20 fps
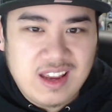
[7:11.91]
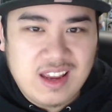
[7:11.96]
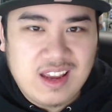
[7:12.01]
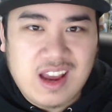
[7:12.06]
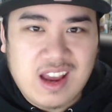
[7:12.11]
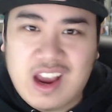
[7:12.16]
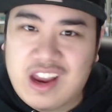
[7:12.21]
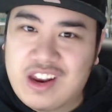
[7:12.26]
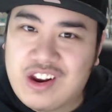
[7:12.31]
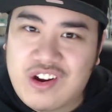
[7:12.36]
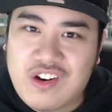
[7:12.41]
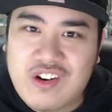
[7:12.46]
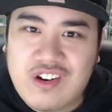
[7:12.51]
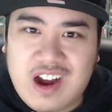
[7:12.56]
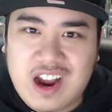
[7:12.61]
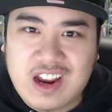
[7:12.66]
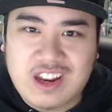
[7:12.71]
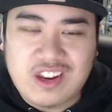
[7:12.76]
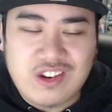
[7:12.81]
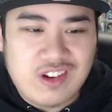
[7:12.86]
I know
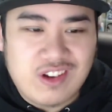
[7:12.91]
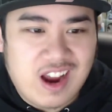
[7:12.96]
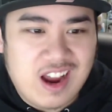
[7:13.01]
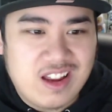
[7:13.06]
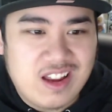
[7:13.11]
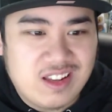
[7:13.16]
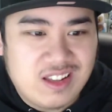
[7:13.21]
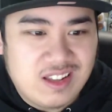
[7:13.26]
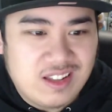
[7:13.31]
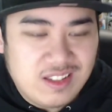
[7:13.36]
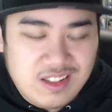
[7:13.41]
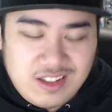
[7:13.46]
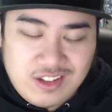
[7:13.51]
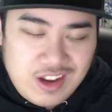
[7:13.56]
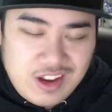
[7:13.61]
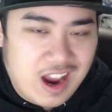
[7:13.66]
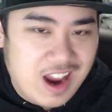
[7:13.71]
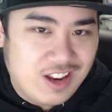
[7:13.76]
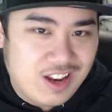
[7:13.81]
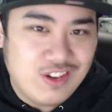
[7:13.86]
I do kind of
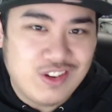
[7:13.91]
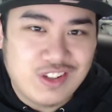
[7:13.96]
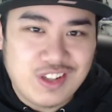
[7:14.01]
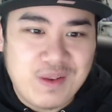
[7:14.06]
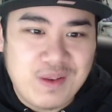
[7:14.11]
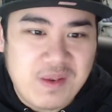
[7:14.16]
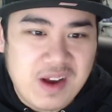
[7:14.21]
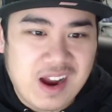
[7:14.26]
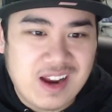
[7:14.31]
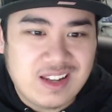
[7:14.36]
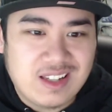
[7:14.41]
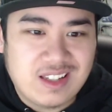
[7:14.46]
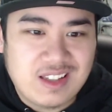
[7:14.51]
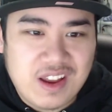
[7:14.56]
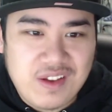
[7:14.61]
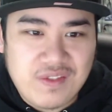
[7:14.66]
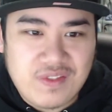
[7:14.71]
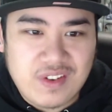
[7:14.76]
I do seem kind of stiff.